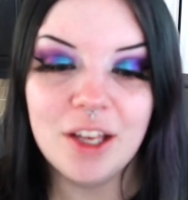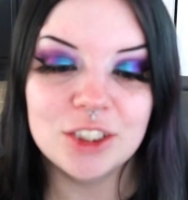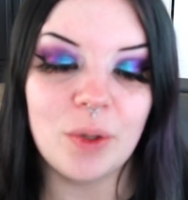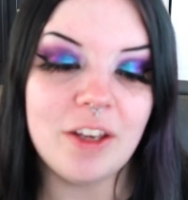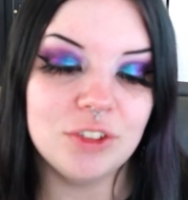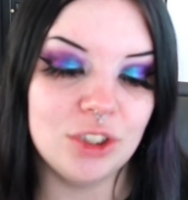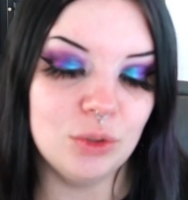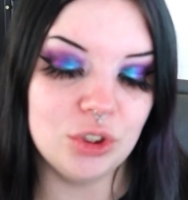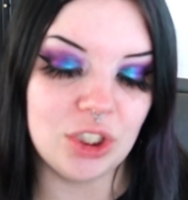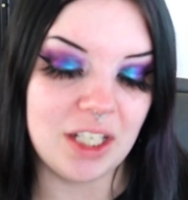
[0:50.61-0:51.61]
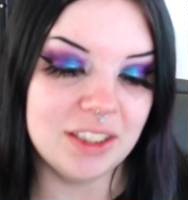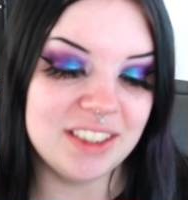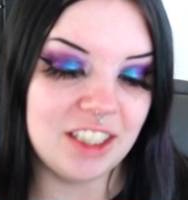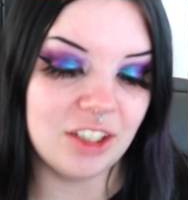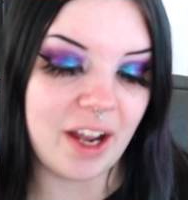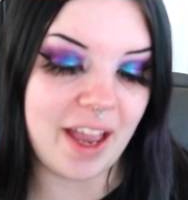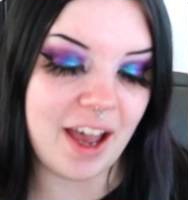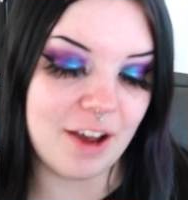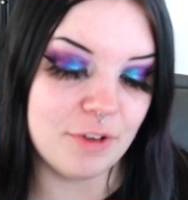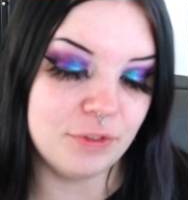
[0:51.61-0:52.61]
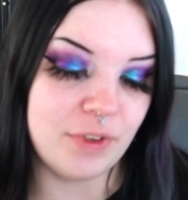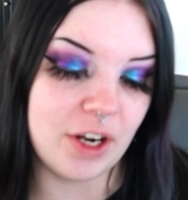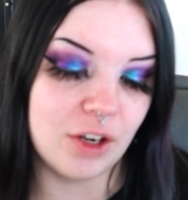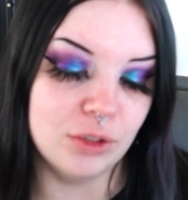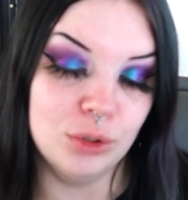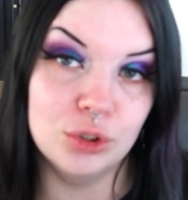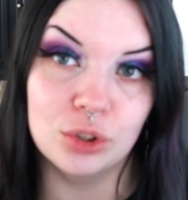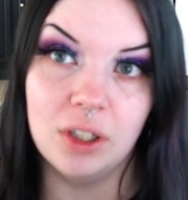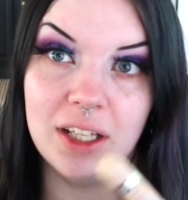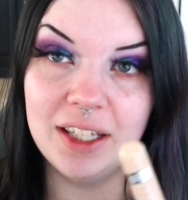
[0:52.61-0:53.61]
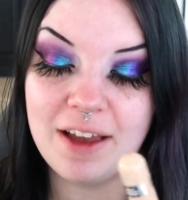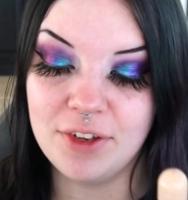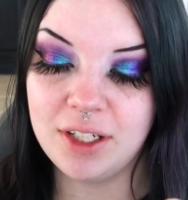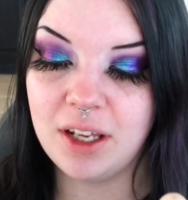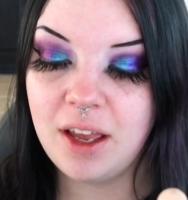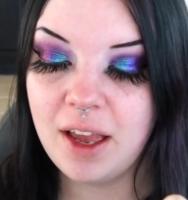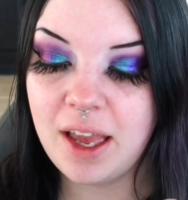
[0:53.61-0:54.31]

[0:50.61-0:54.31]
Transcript: So I have two shades here. I have Fair Neutral 11